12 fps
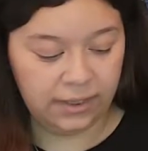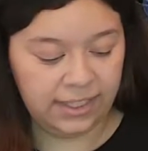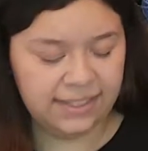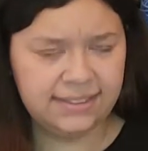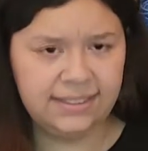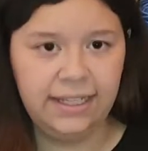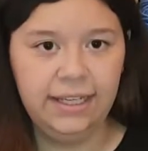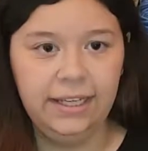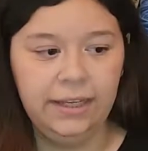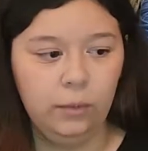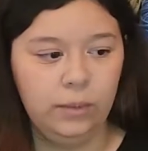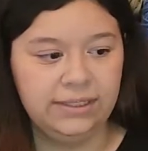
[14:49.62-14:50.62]
this
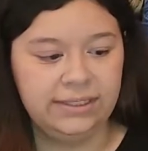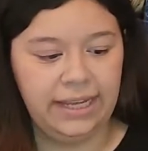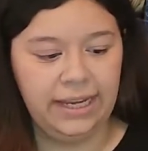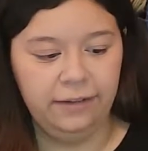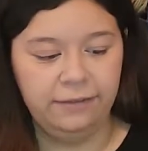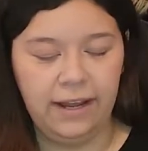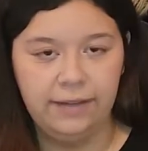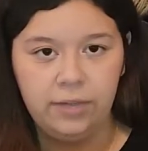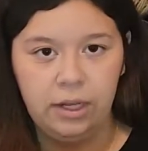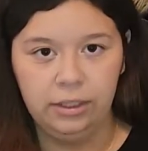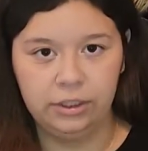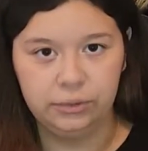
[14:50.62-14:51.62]
thing was like
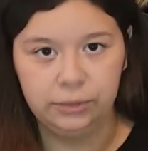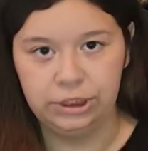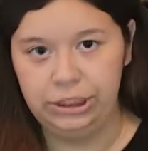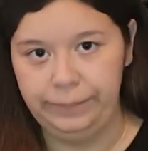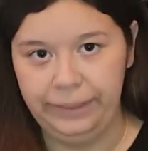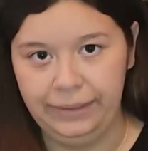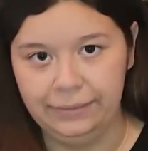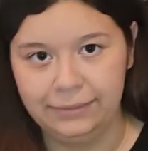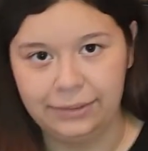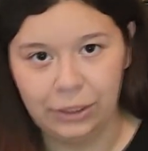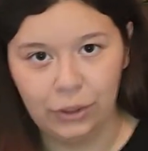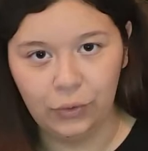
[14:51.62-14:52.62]
$5 with shipping.
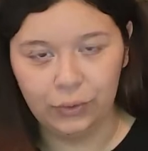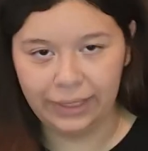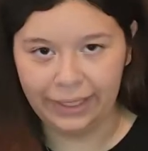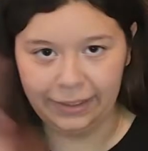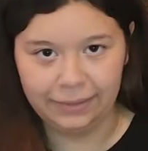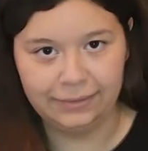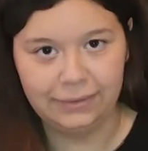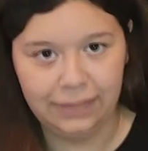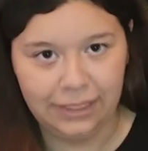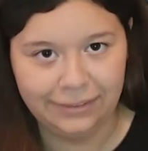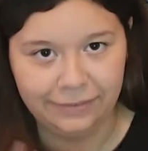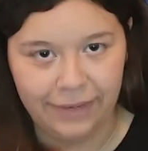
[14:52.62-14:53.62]
So like,
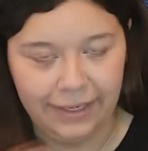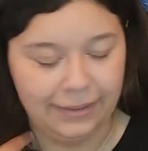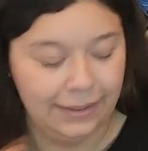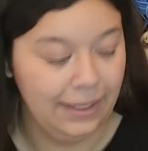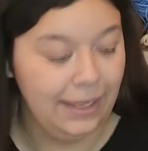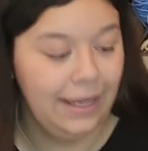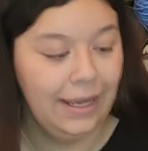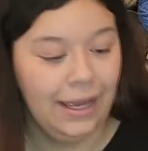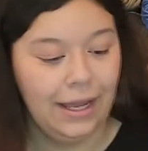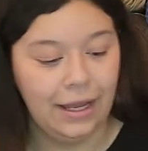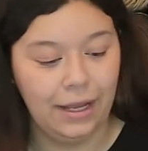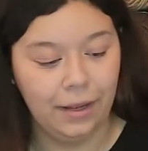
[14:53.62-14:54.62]
it's fine.
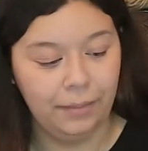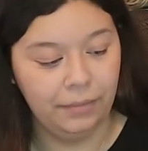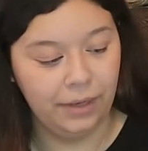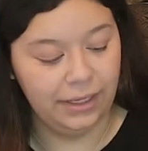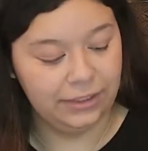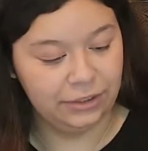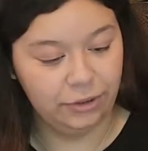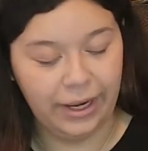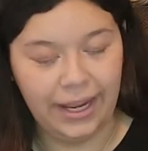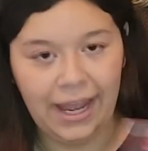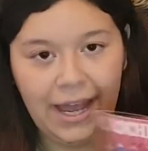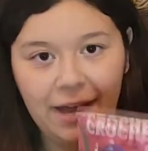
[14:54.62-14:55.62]
So I
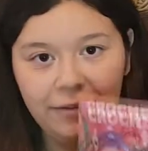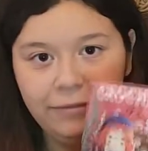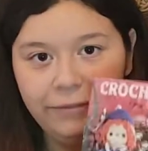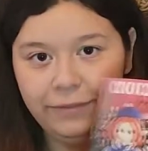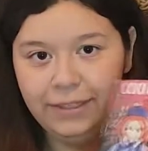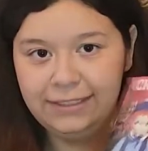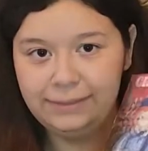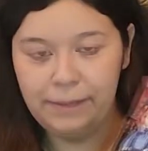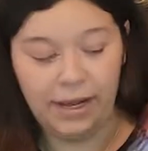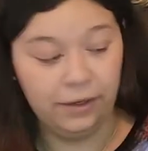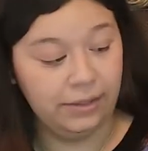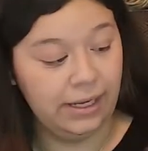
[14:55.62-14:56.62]
have this
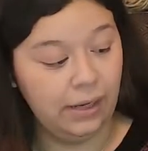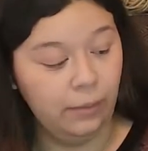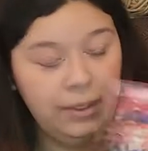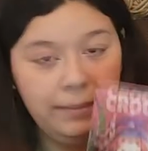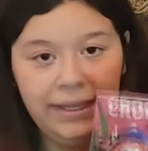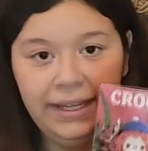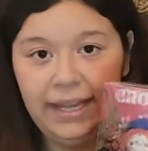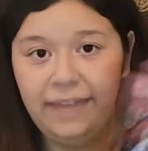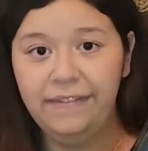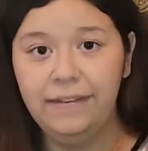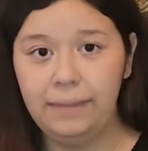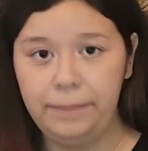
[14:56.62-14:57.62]
pattern that I want to make,
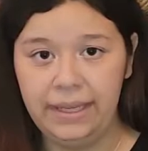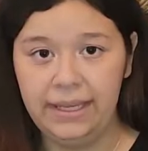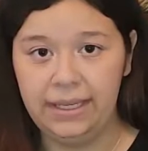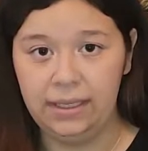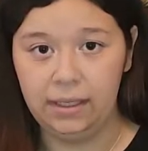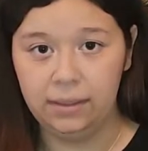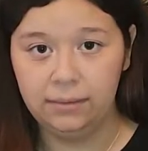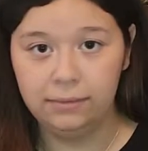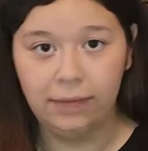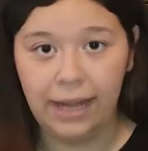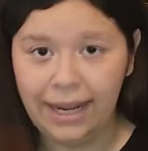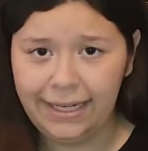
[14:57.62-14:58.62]
and then the piggy.
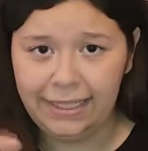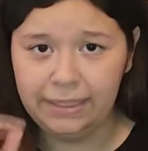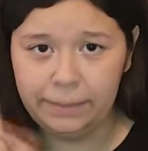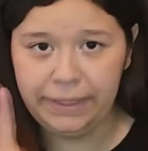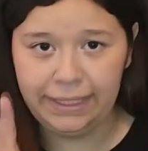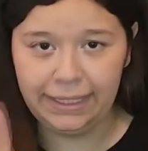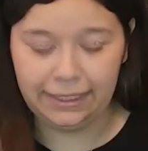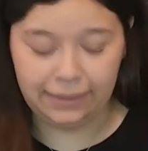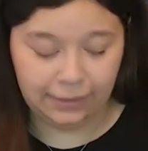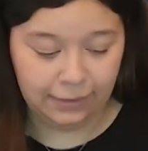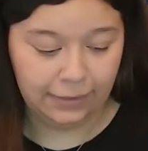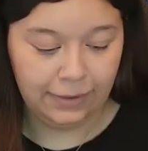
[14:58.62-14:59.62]
I need the piggy.
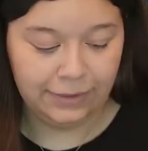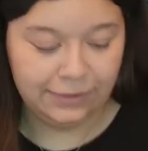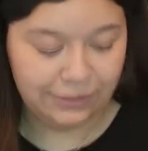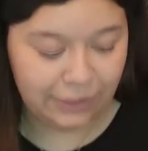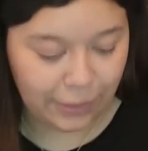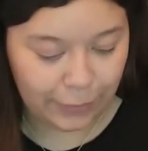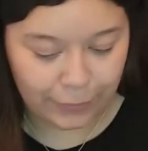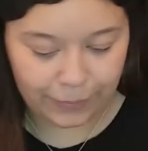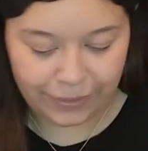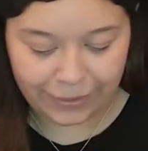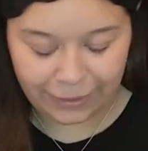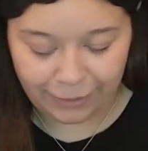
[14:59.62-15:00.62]
So,
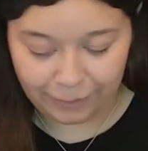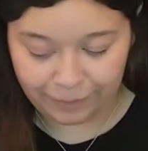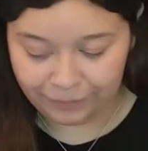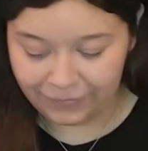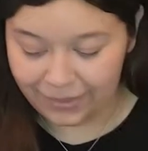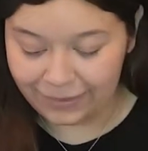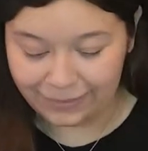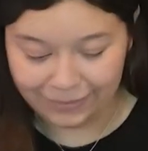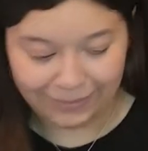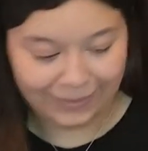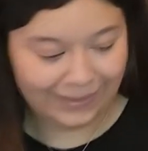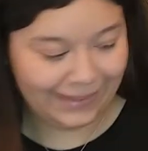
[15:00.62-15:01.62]

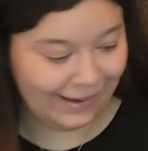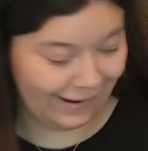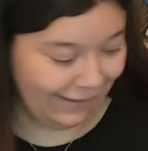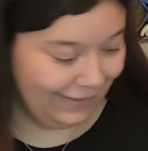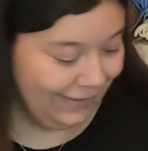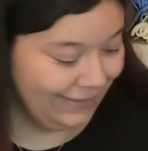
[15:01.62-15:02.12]
yeah.